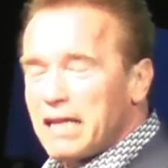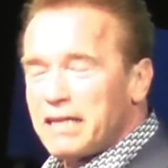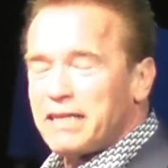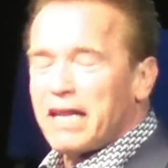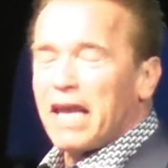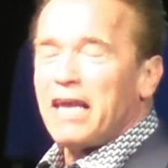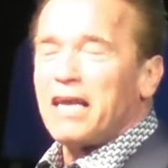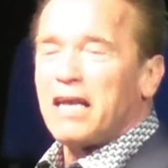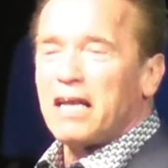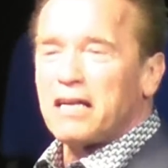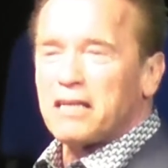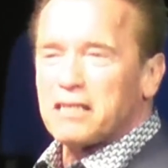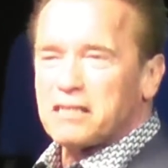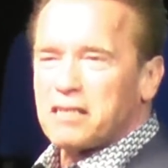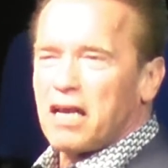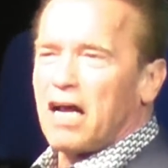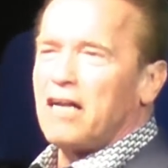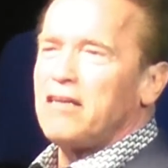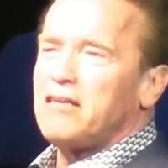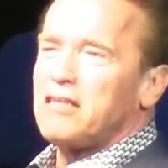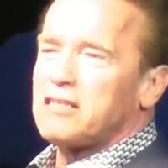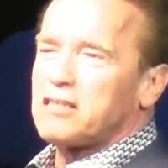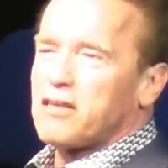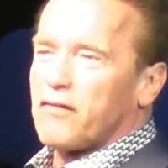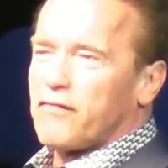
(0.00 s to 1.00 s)
and then taking these
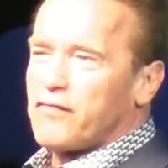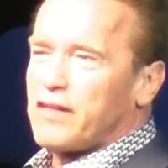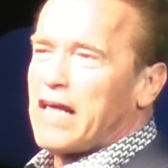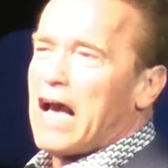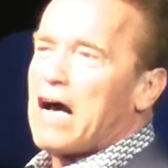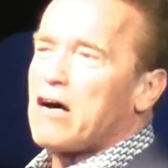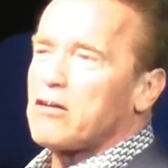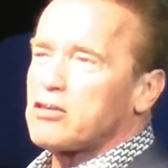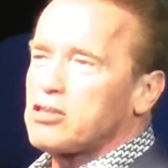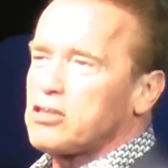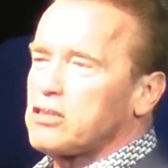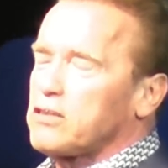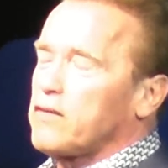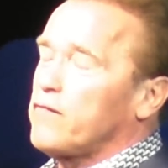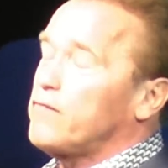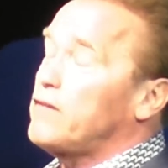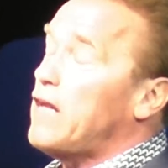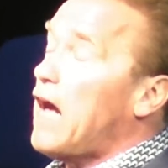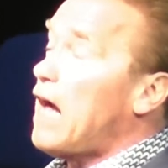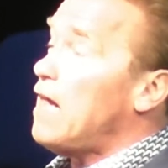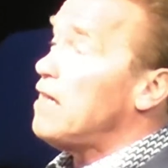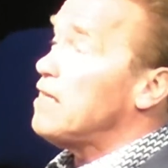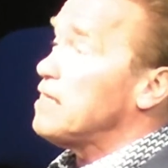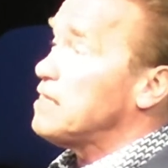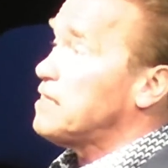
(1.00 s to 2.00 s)
hundreds of thousands of
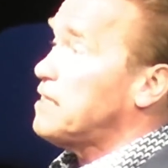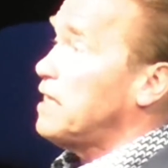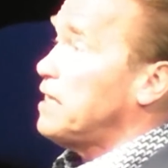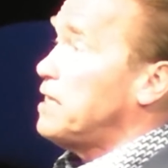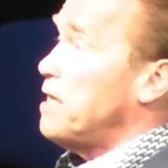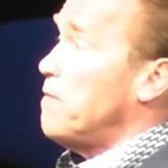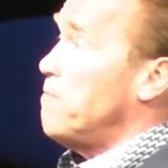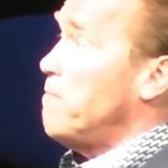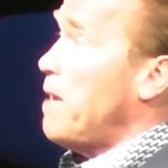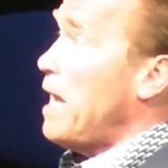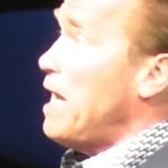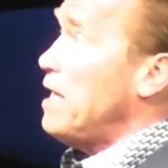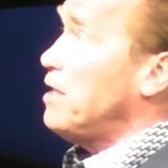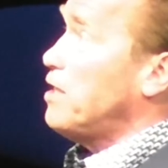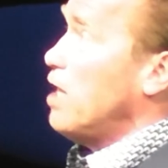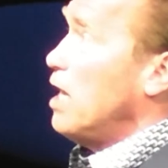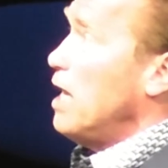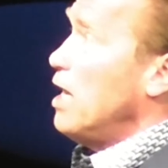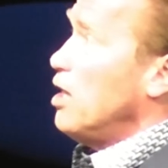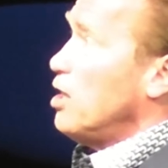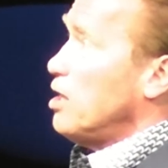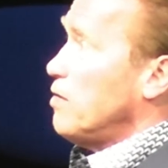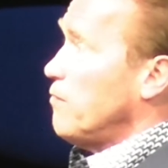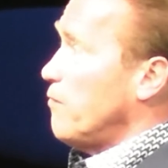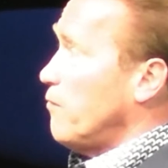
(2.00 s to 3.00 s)
dollars that he
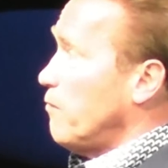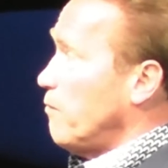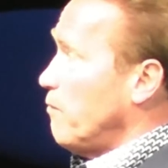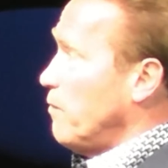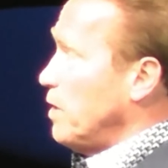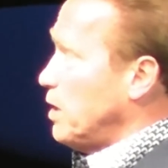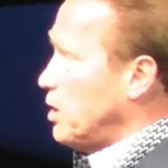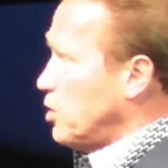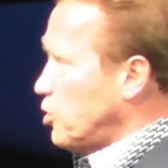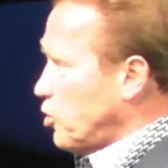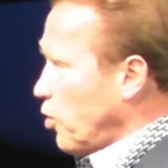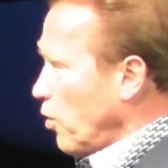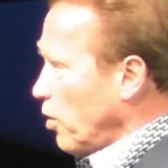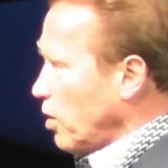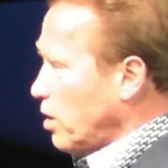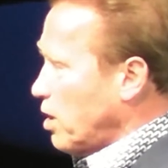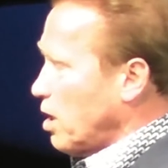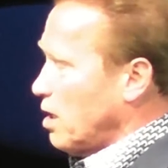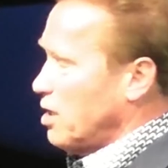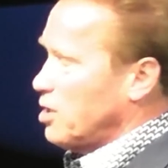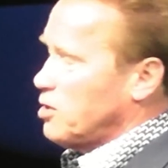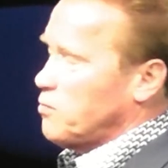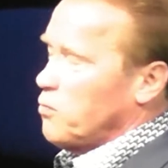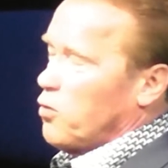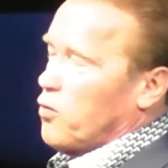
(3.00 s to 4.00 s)
made with his
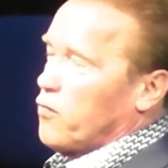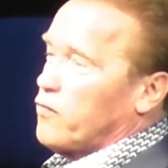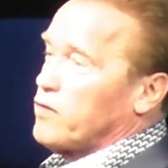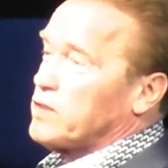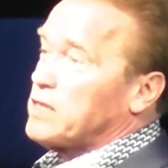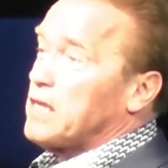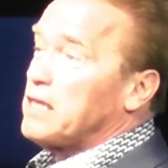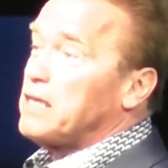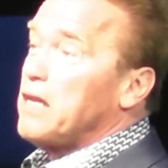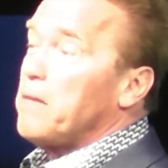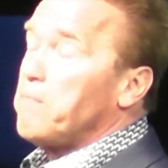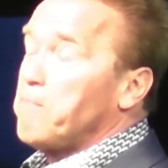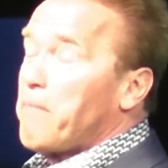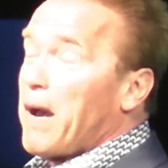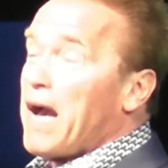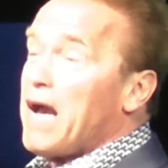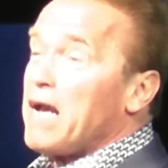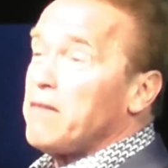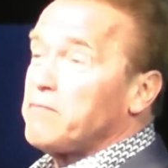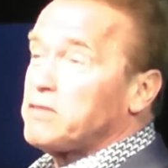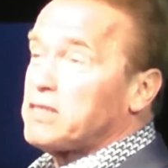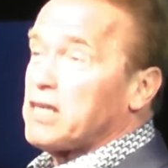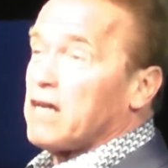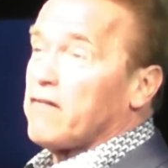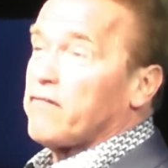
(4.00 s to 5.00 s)
Hercules movies, and then
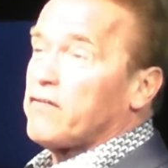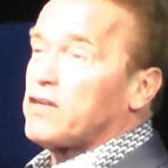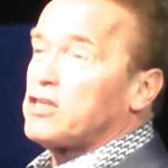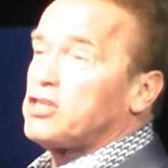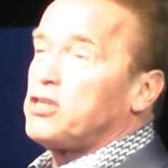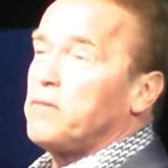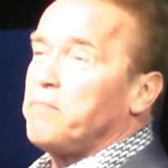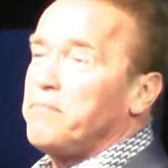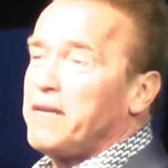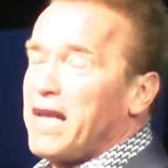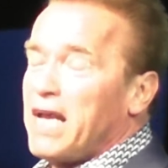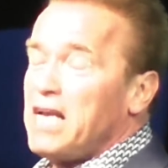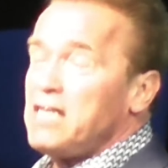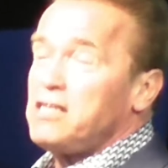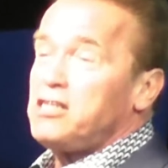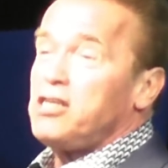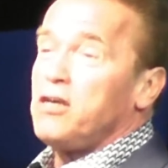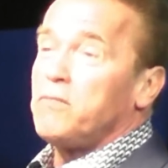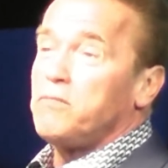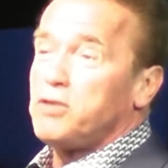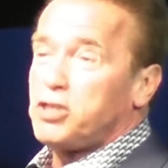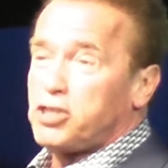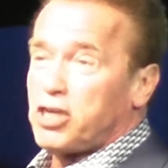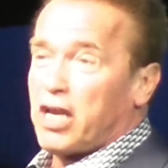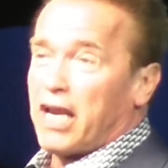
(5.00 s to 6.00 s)
buy himself a
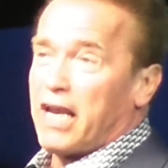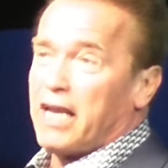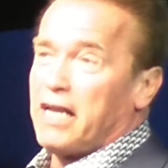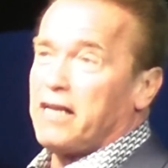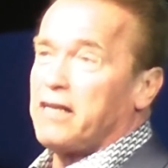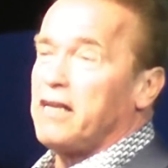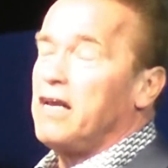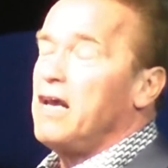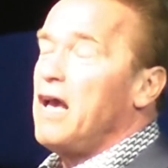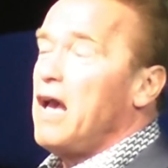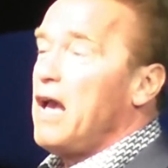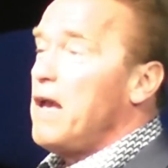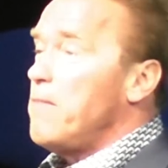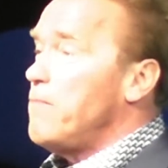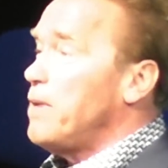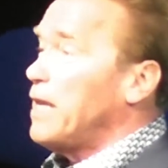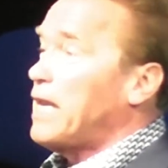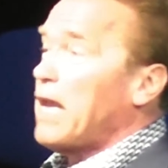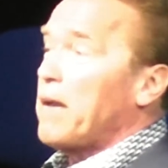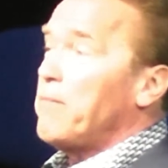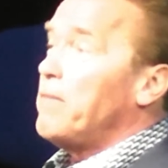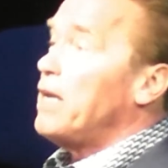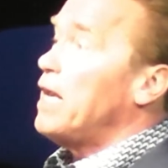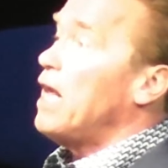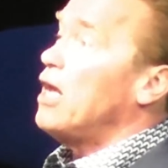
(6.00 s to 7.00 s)
gymnasium chain and
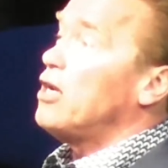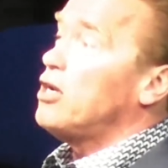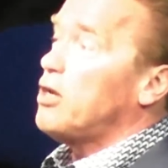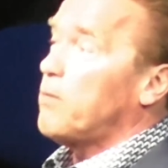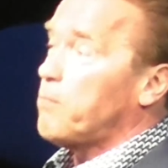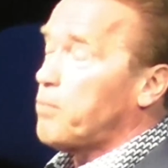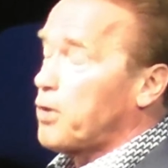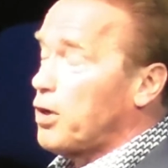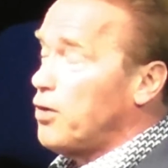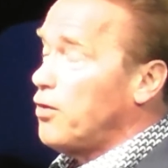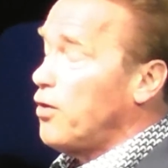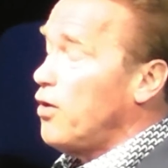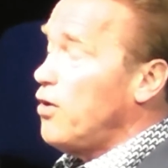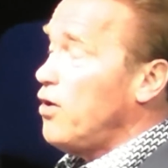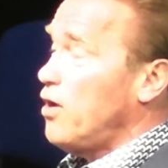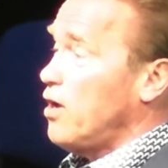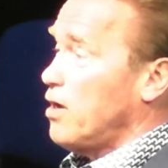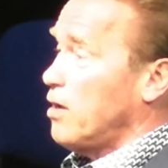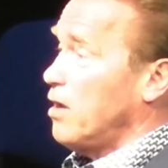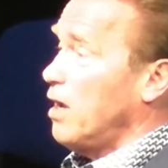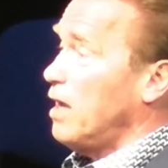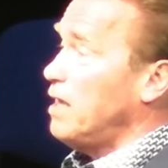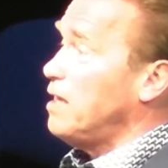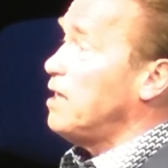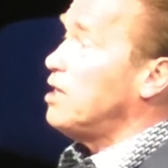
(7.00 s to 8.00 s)
became an
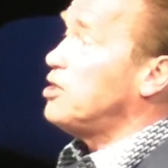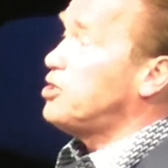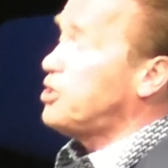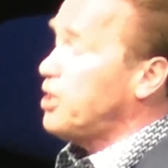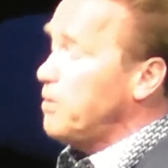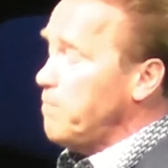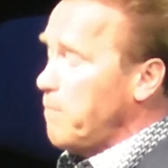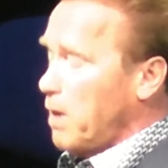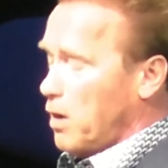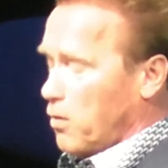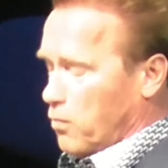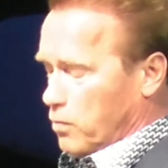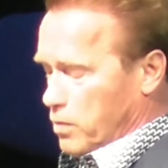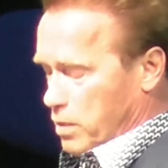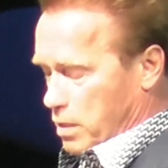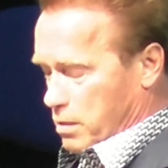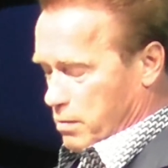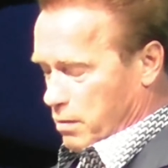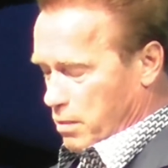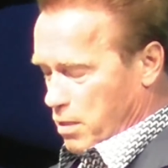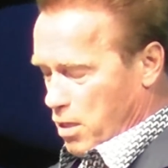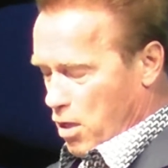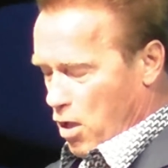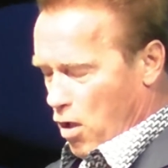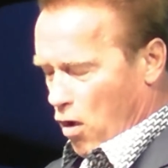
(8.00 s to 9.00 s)
entrepreneur and a gym
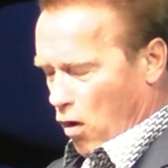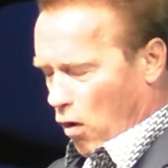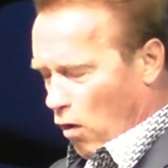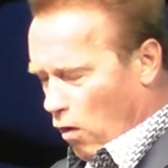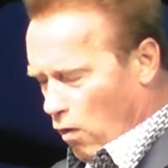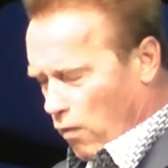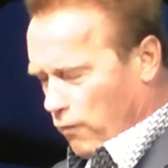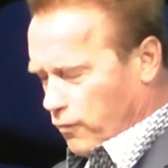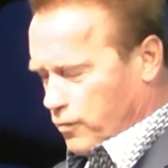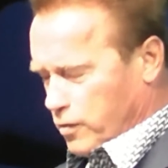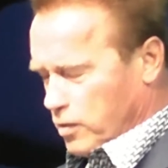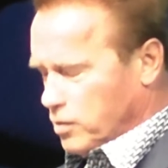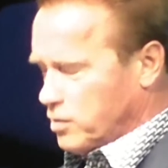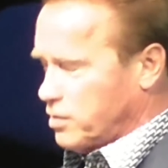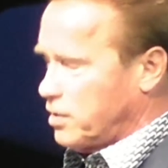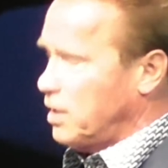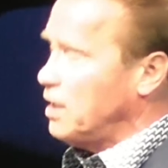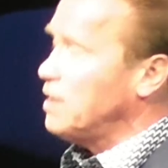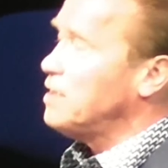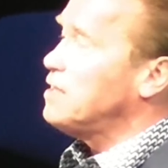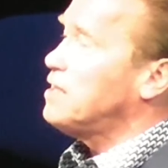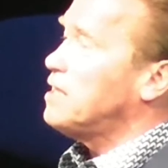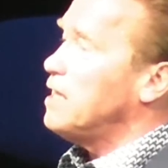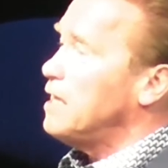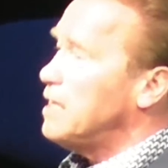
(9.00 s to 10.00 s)
owner. All of those
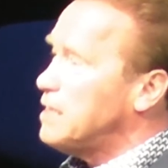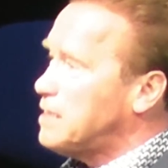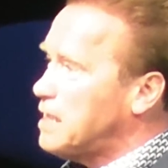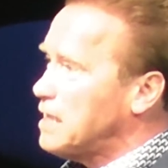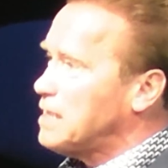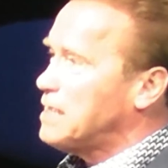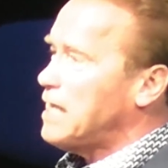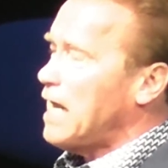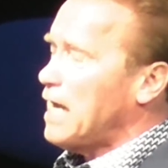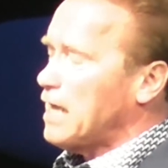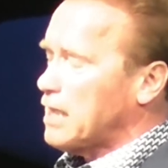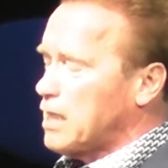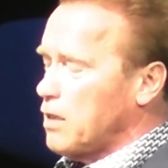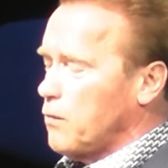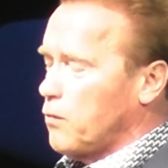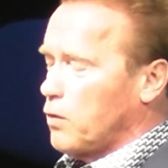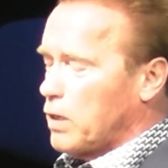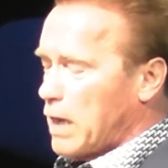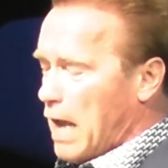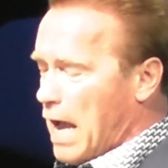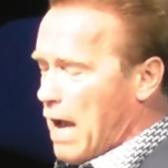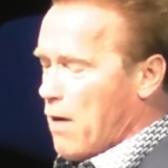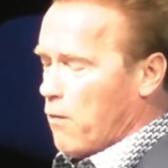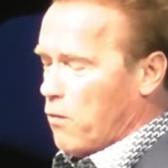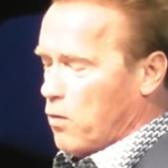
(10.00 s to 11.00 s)
things is exactly
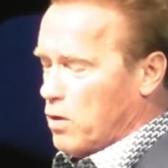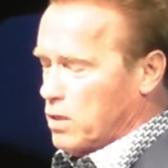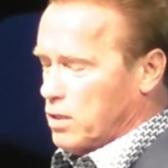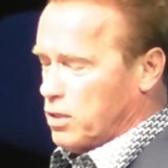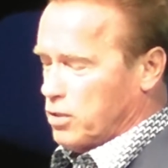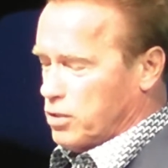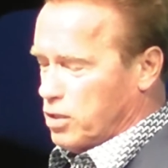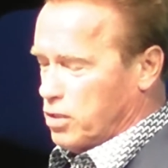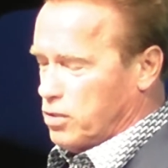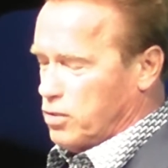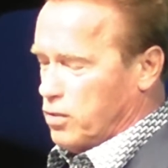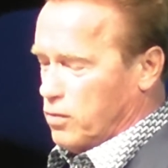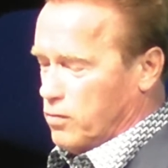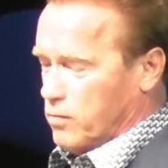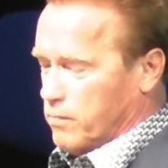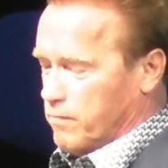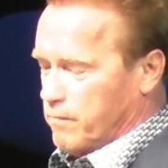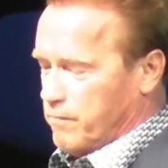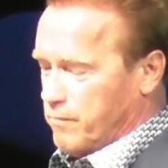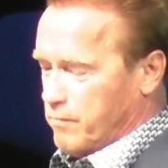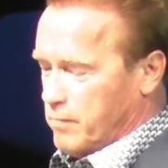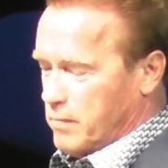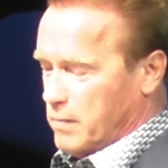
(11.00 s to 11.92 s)
what I wanted to do.